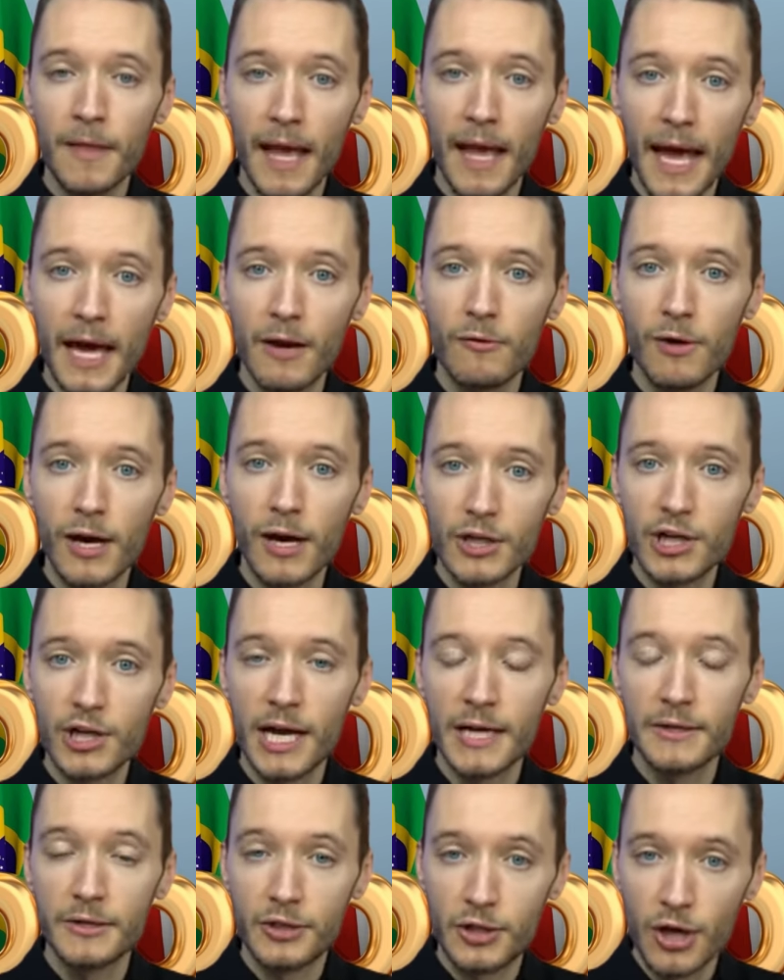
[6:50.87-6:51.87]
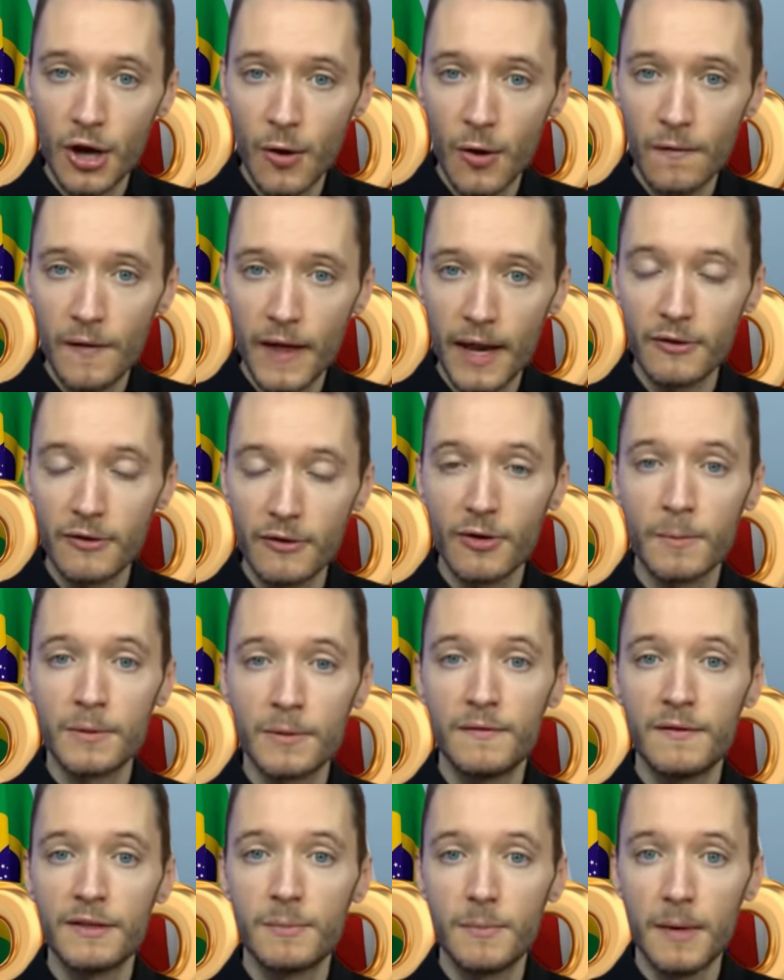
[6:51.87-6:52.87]
And Russia has shown that in terms
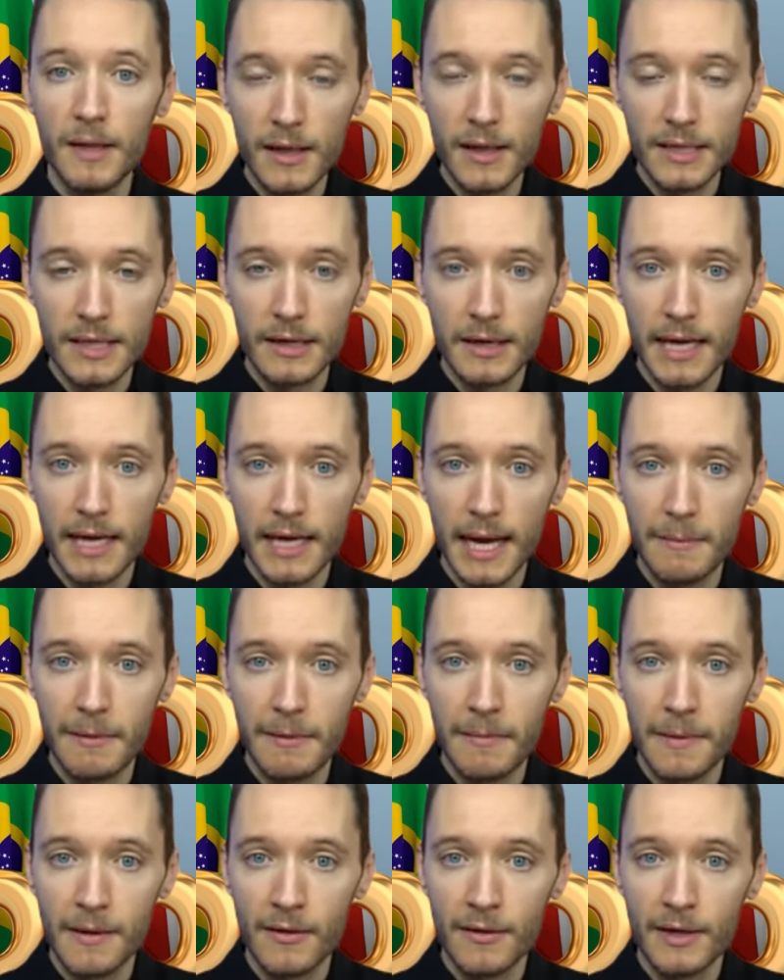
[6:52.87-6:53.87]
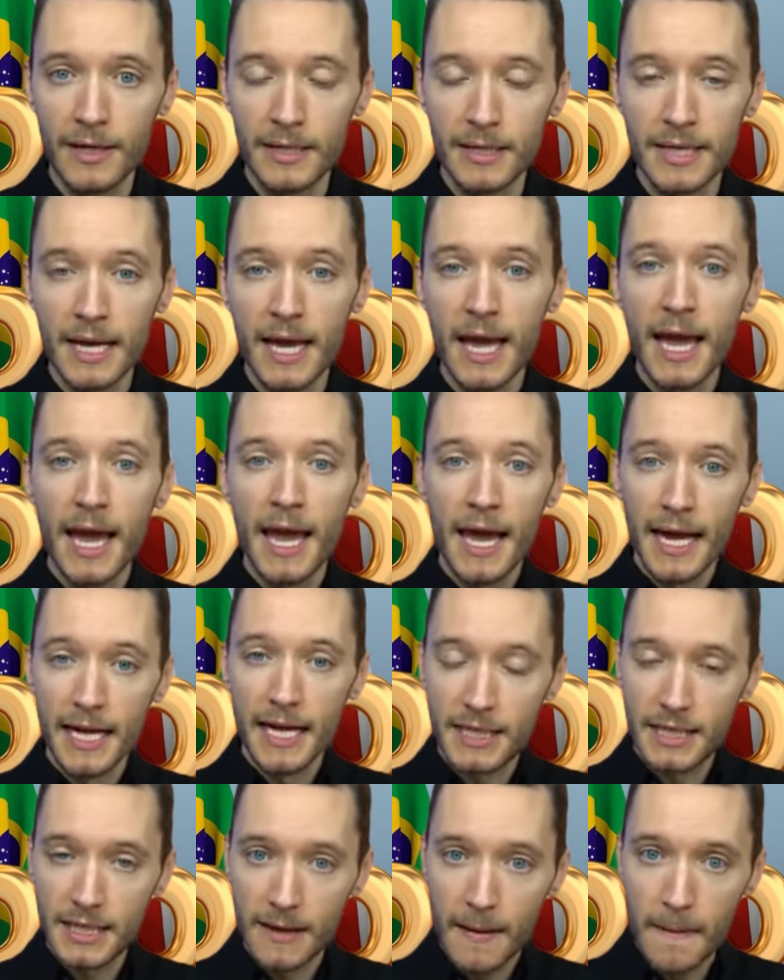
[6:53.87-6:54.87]
of its military capabilities,
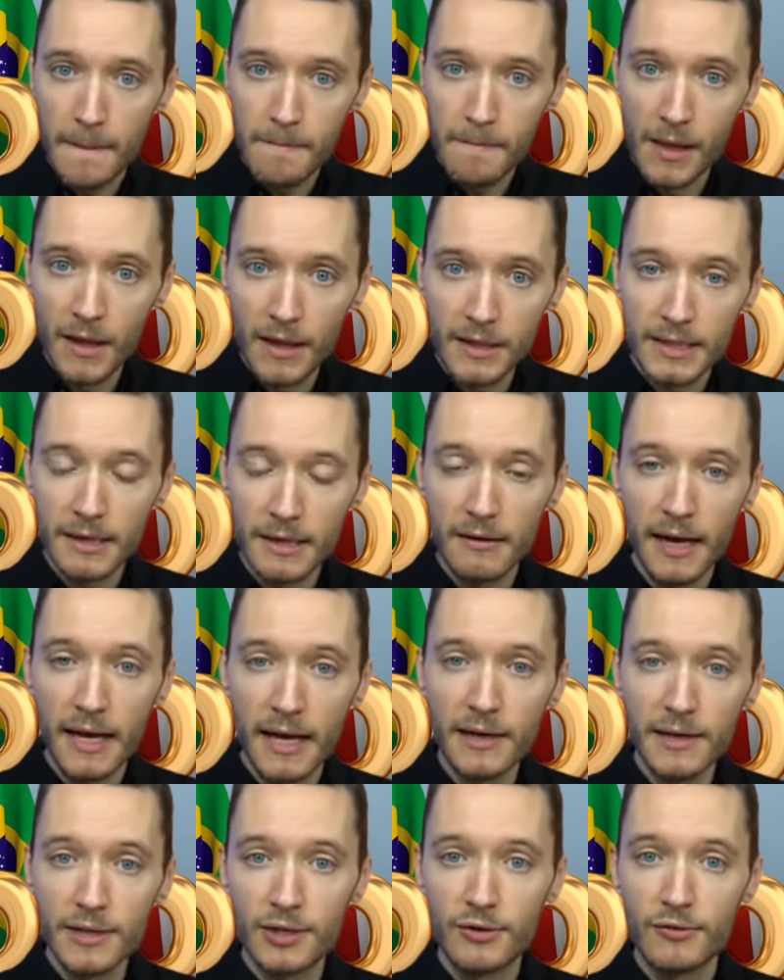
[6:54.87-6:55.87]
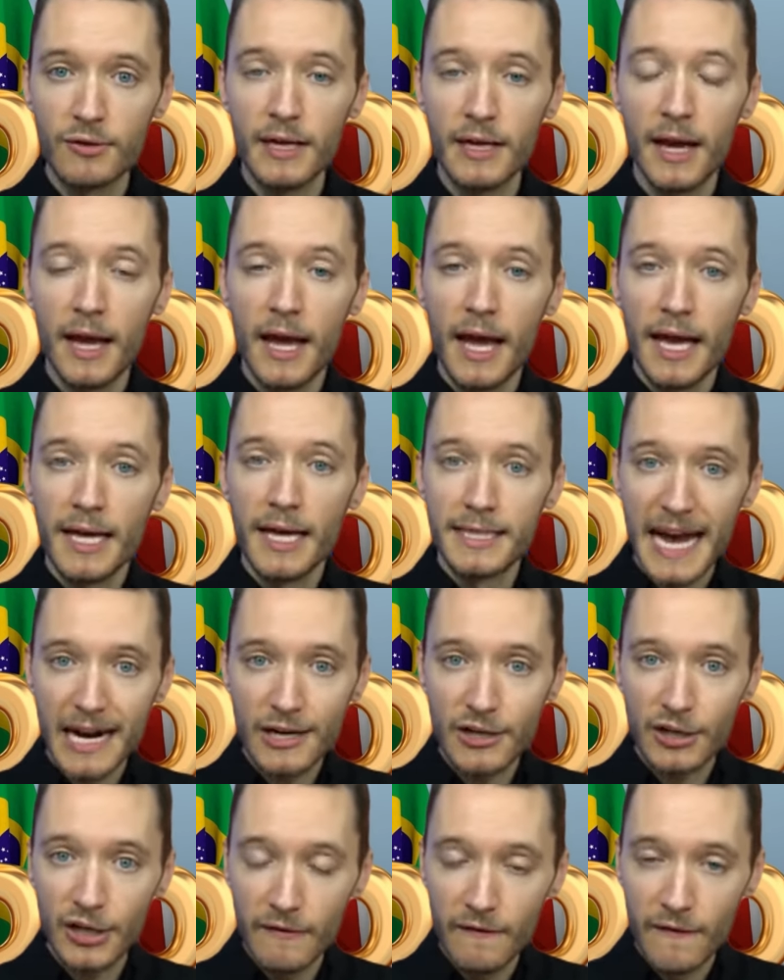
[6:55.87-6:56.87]
its military industry is
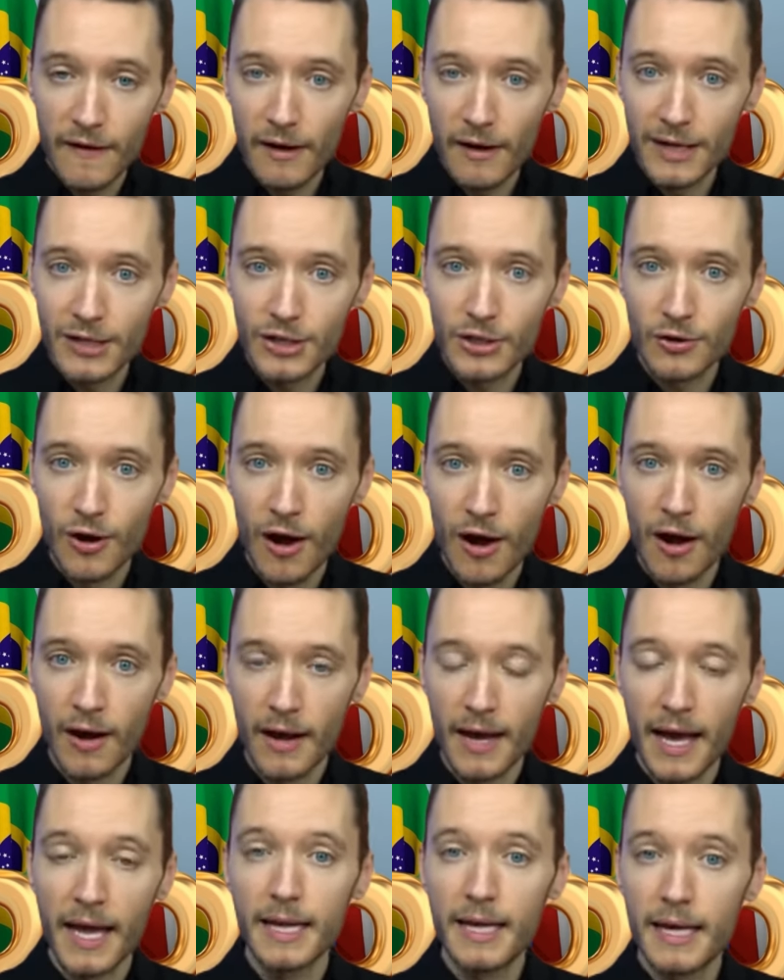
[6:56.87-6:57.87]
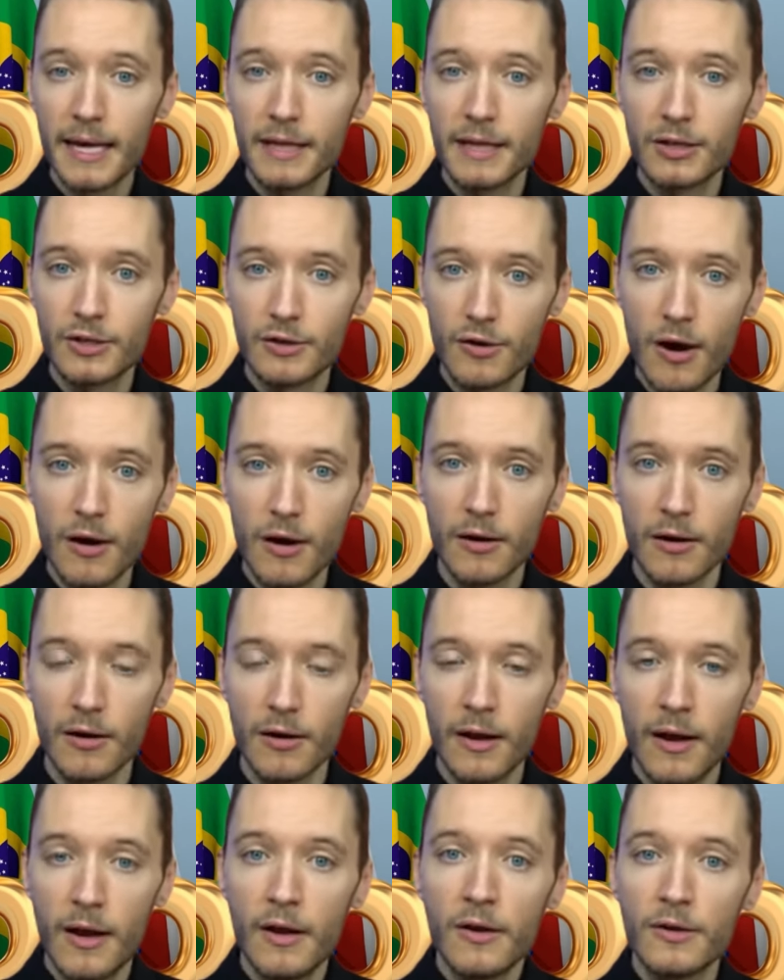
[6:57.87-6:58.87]
actually very strong and getting stronger.
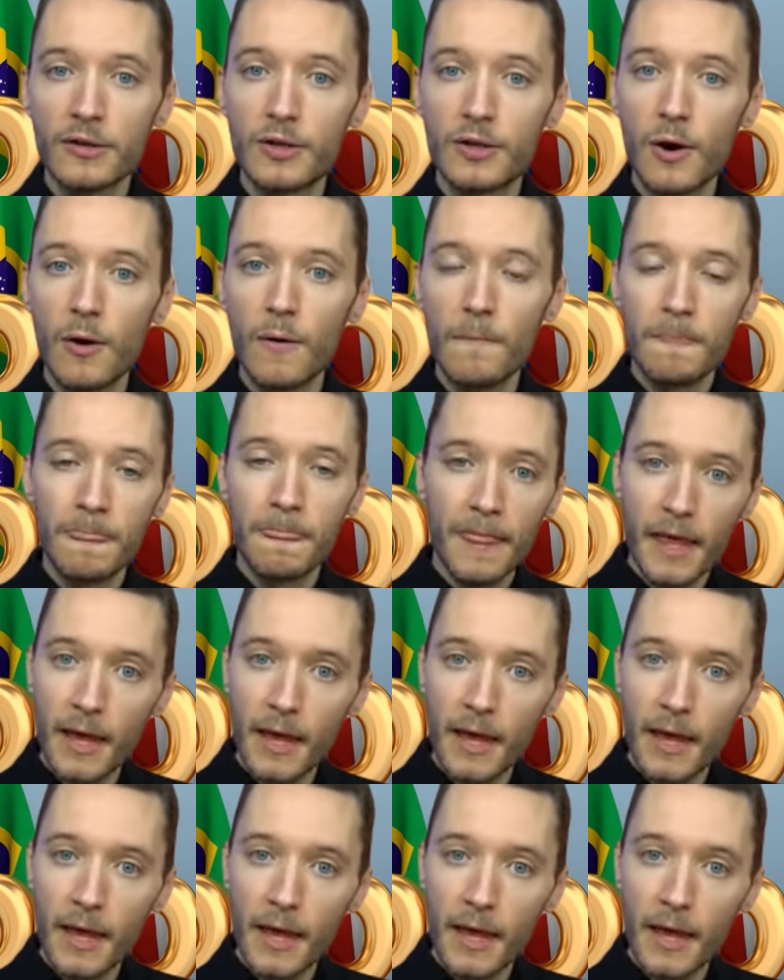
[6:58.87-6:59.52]
So